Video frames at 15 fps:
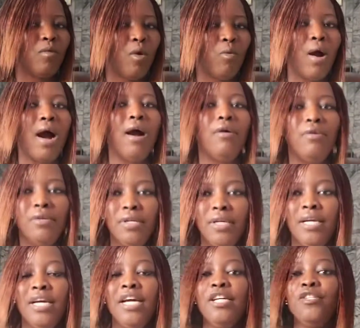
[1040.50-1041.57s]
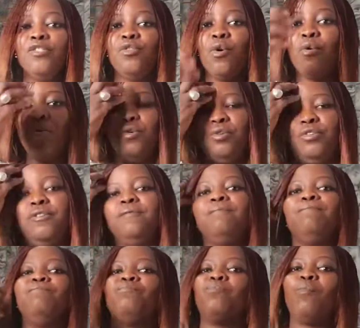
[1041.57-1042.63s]
Wow, so good.
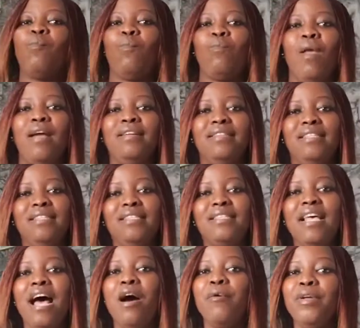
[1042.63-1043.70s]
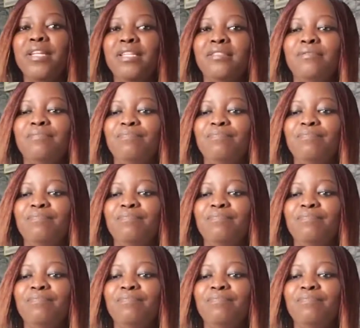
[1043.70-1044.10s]
This is how it is.